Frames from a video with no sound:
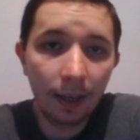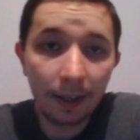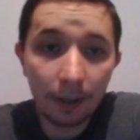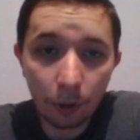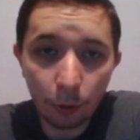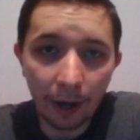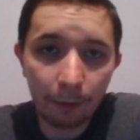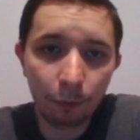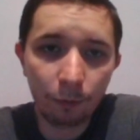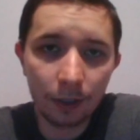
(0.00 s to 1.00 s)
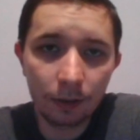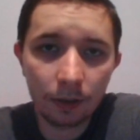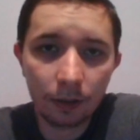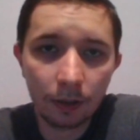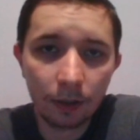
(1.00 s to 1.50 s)
Hello everyone,
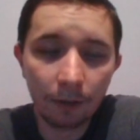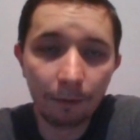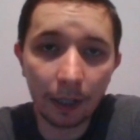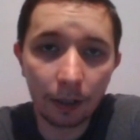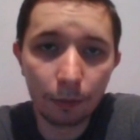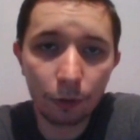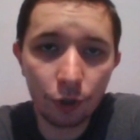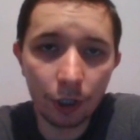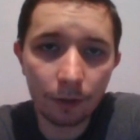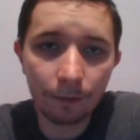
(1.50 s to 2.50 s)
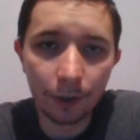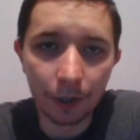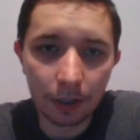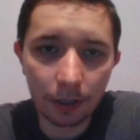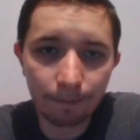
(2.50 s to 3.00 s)
welcome to
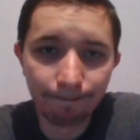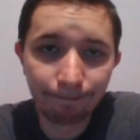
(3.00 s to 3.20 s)
Chessverse.